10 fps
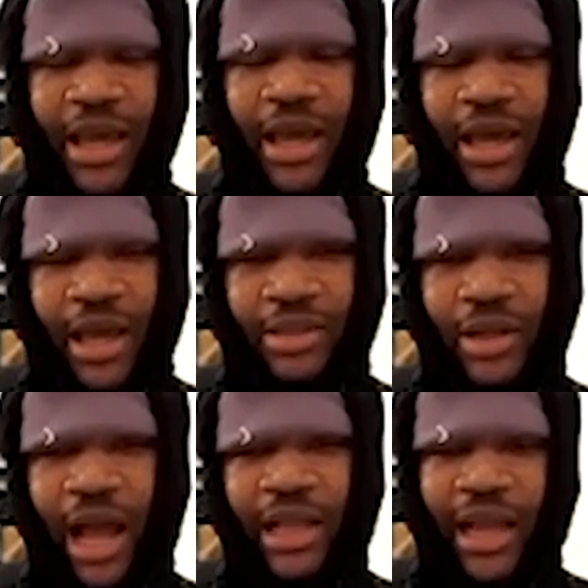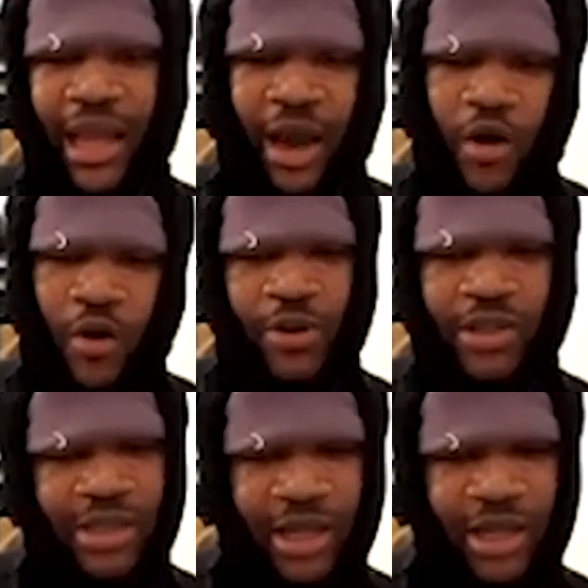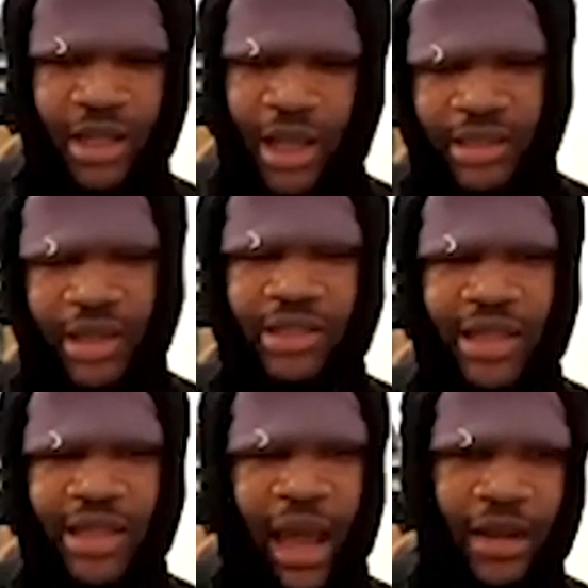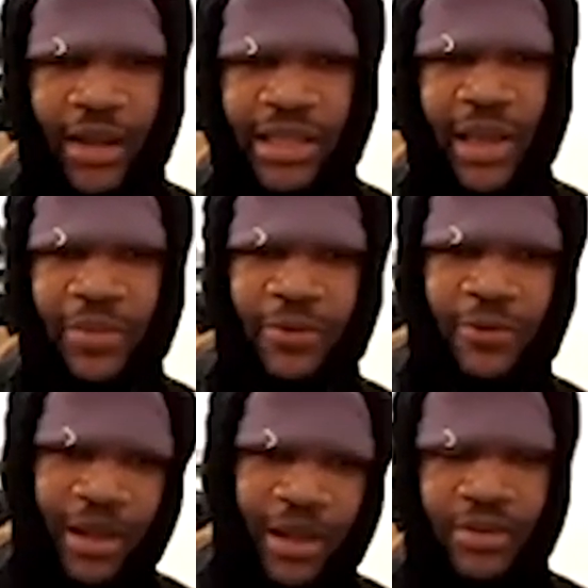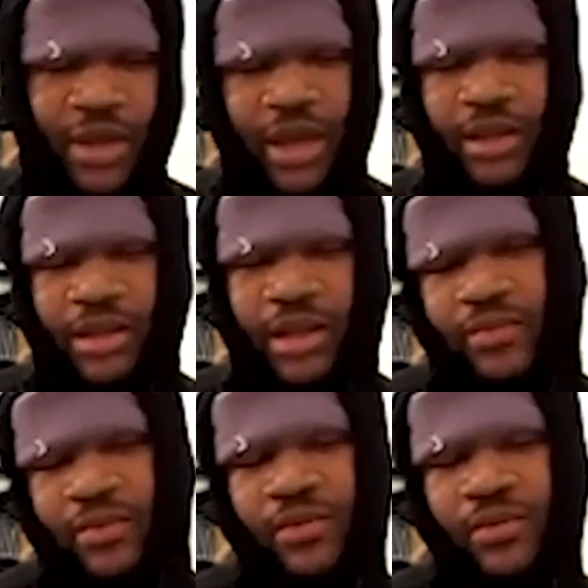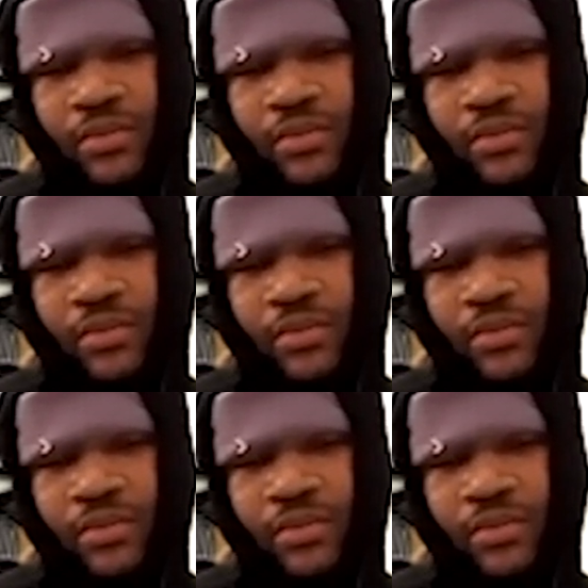You know, and incorporating certain elements that we relate to. Yeah, definitely.